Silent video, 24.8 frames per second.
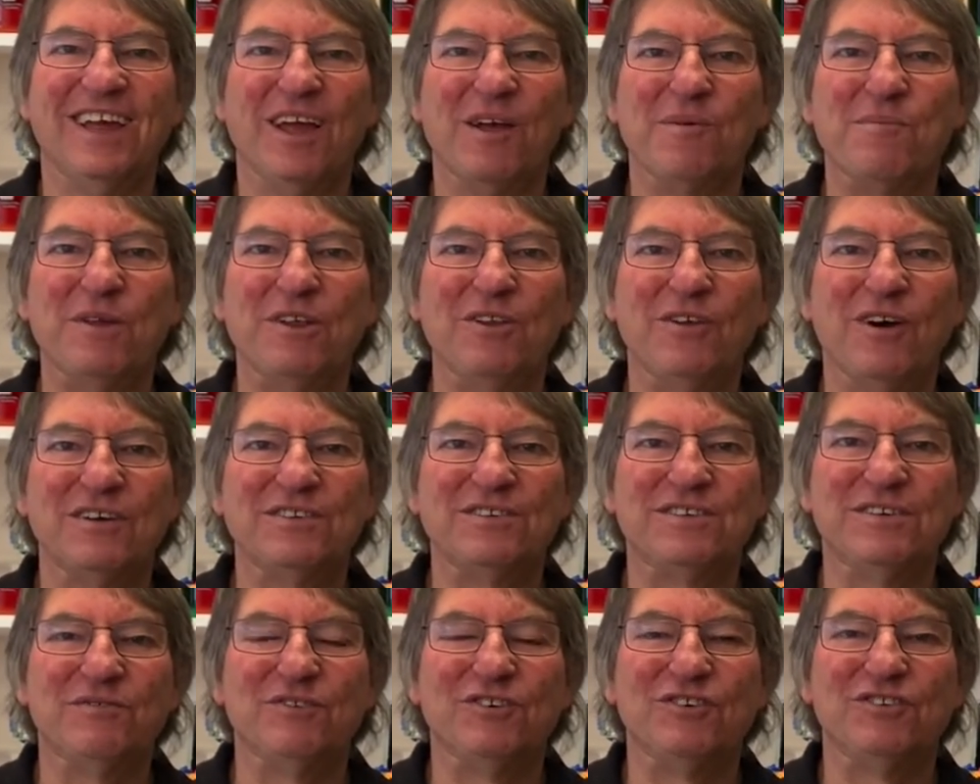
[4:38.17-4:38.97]
be nice
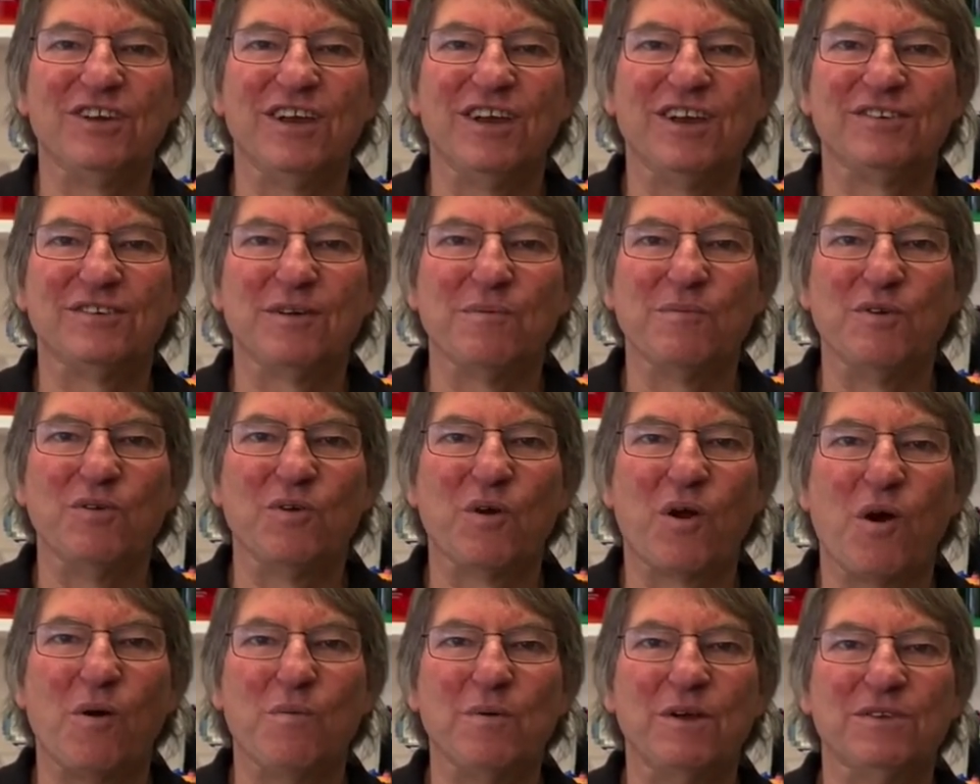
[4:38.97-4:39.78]
if you share some of your
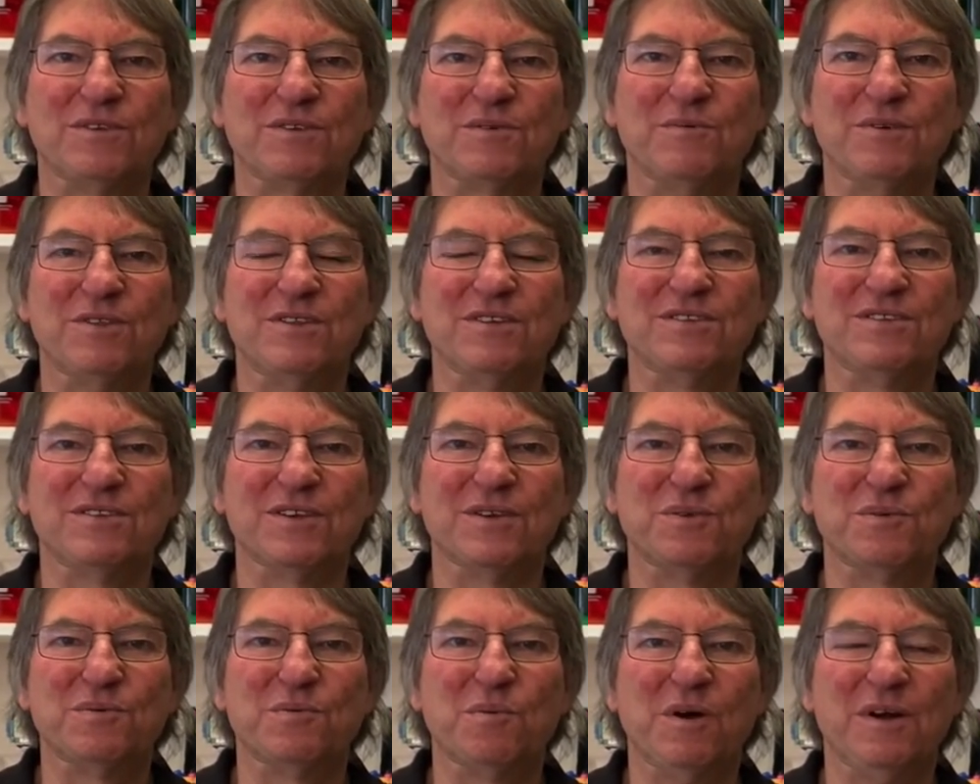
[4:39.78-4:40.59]
comments with us
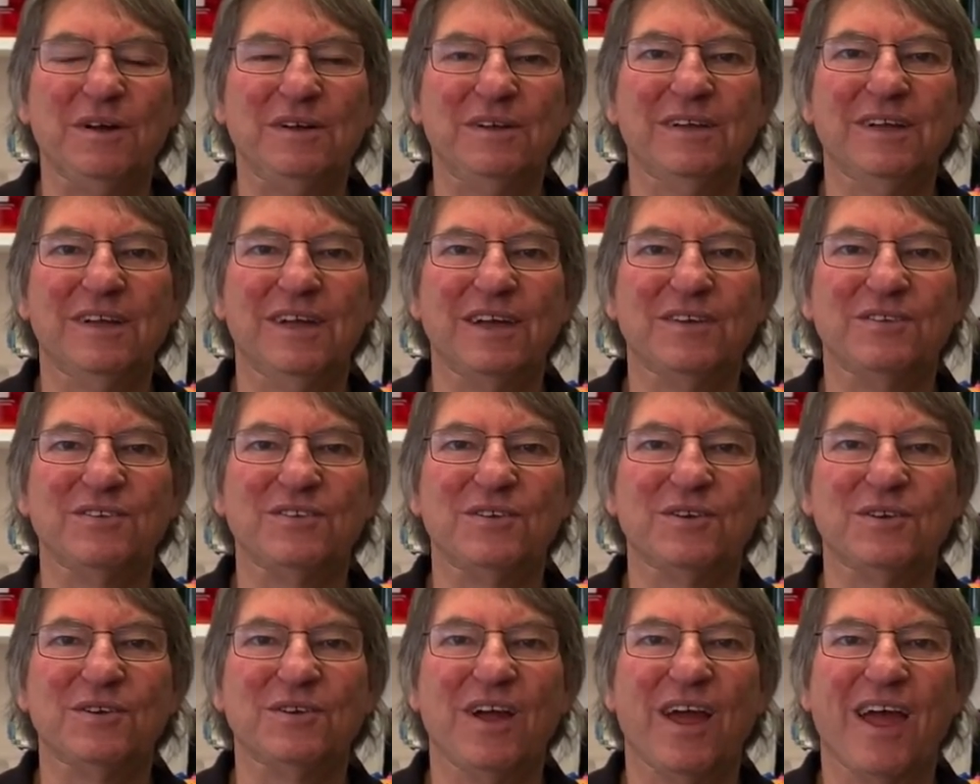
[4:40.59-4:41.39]
as well as
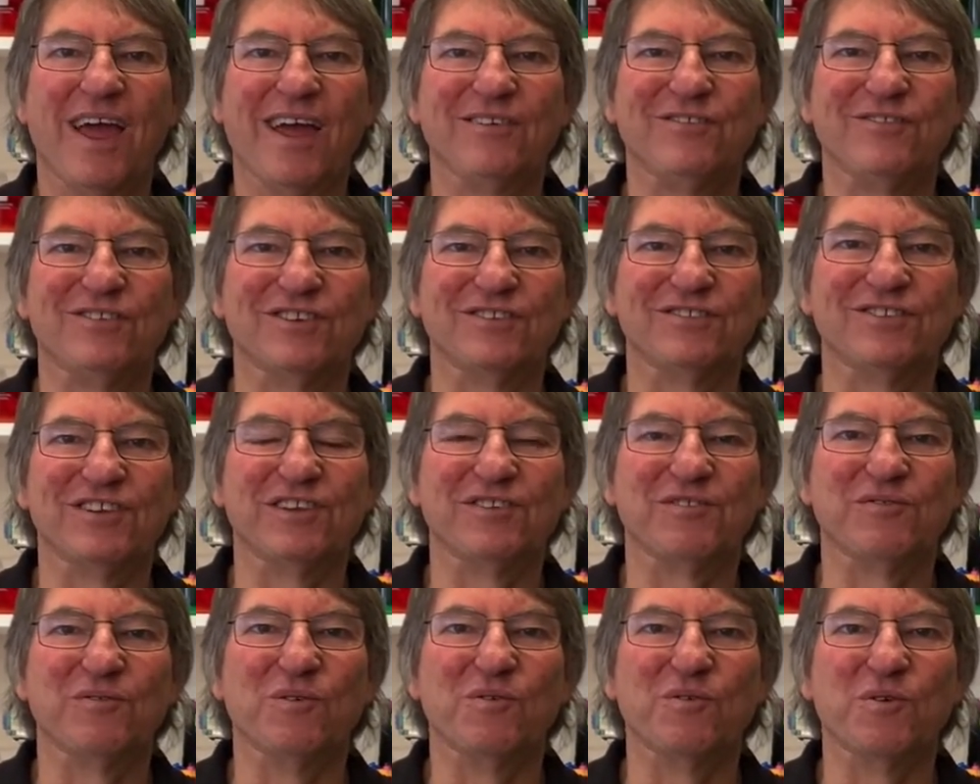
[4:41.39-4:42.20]
to how
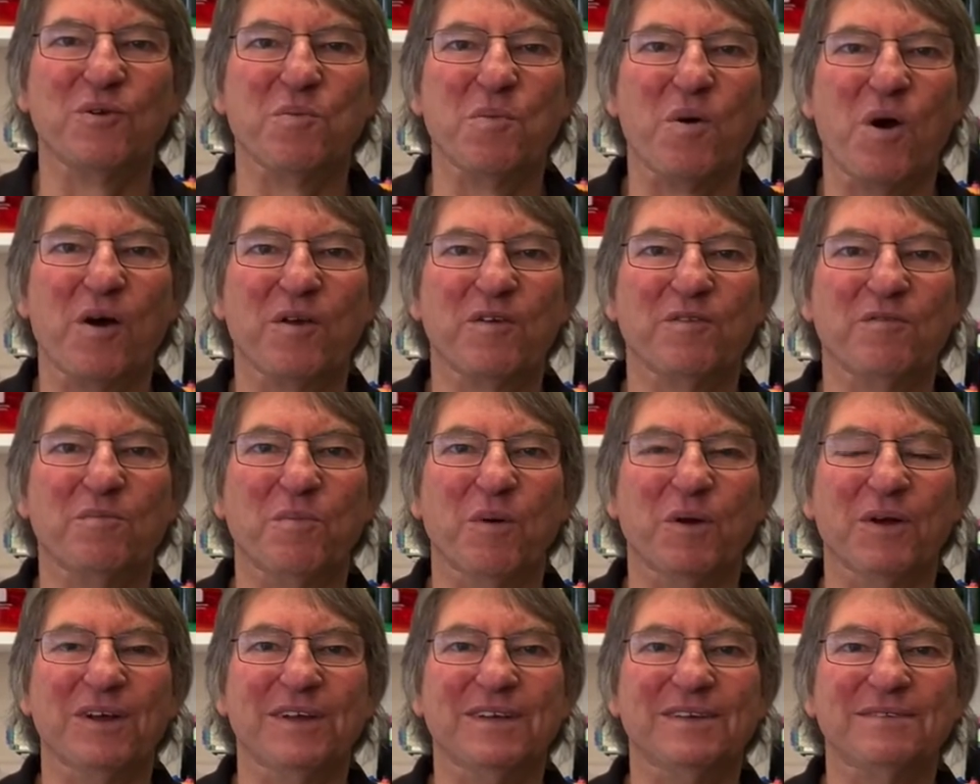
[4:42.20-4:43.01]
successful you might have
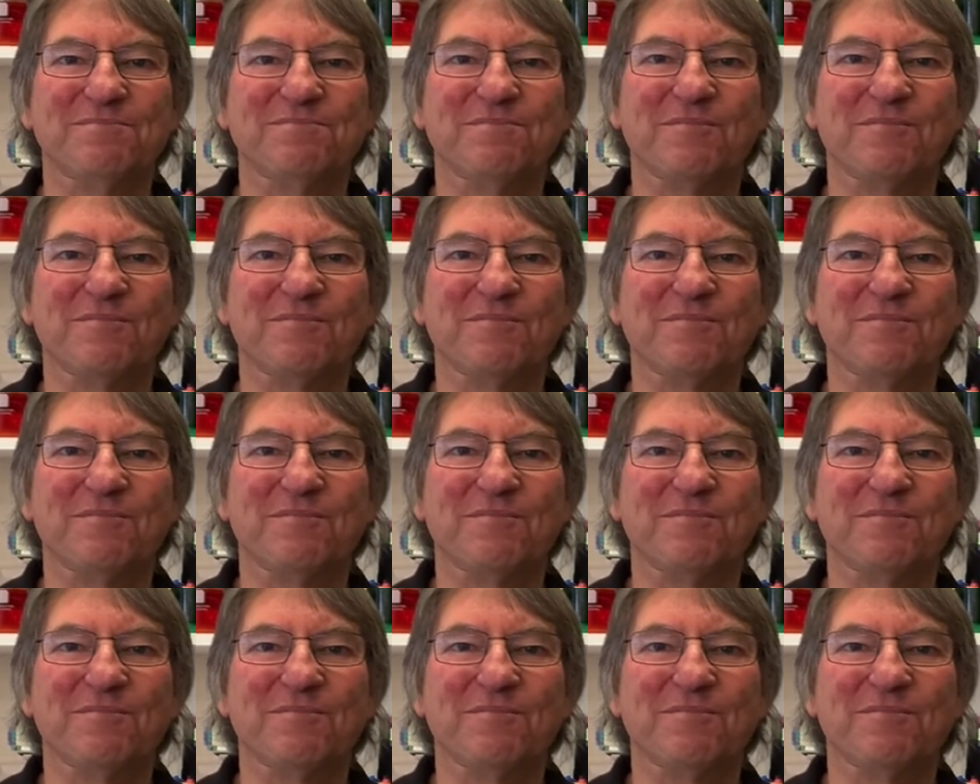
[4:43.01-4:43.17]
been.